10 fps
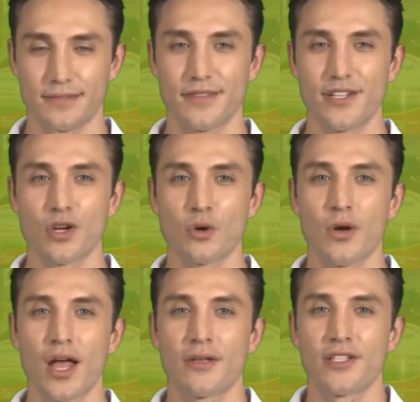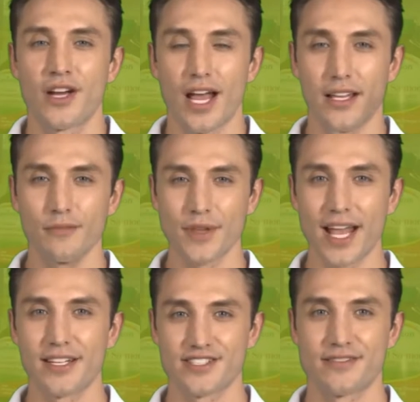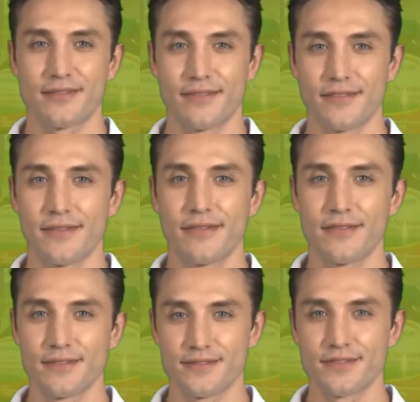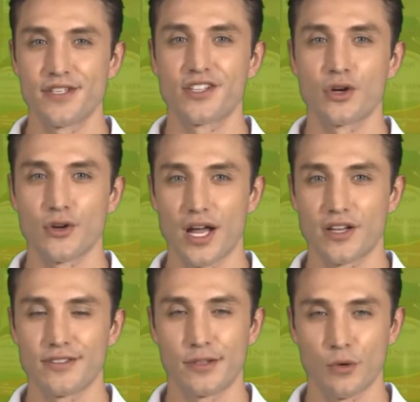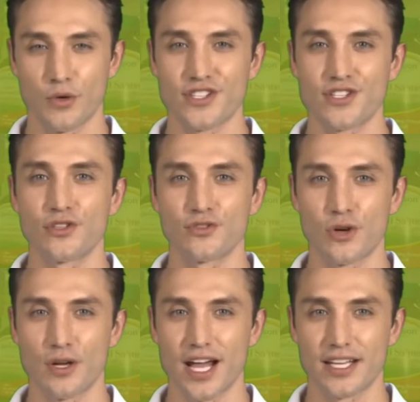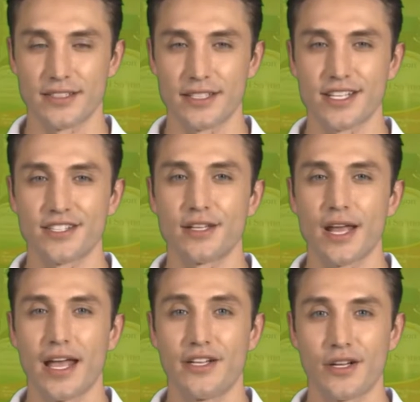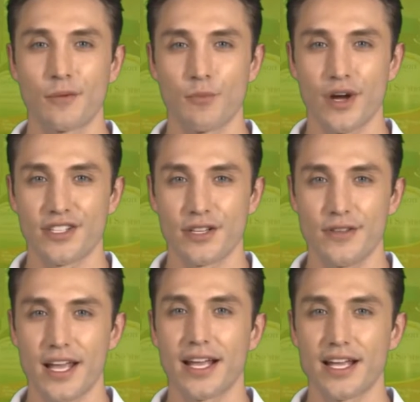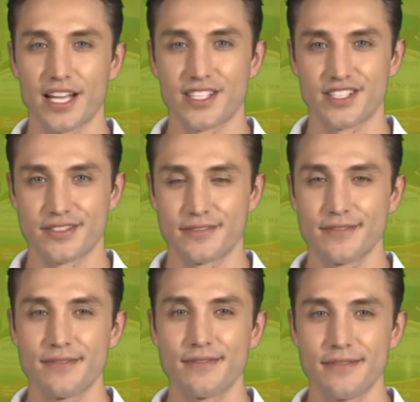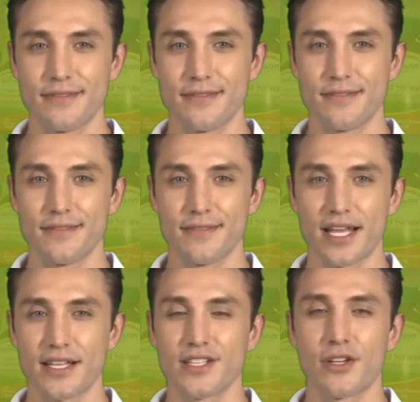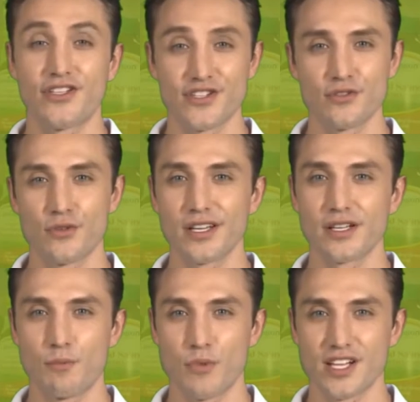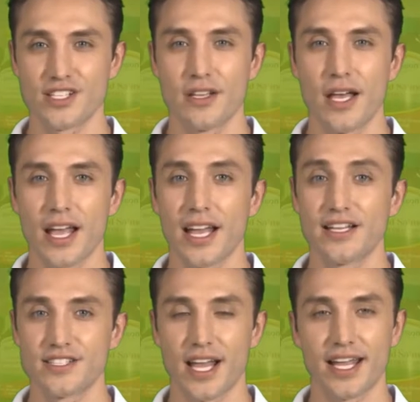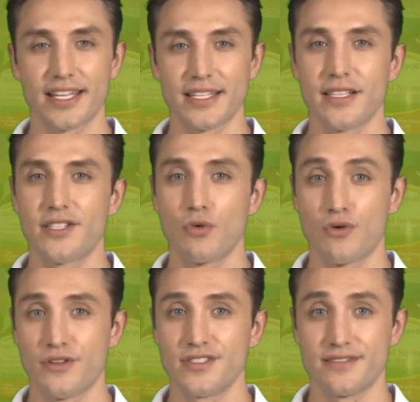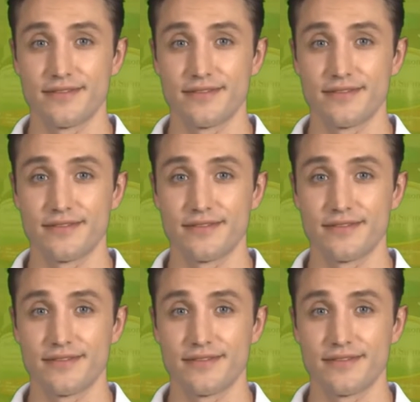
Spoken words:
ZOLOFT side effects. ZOLOFT, or sertraline, is an antidepressant medication. It's used to treat depression and anxiety disorders.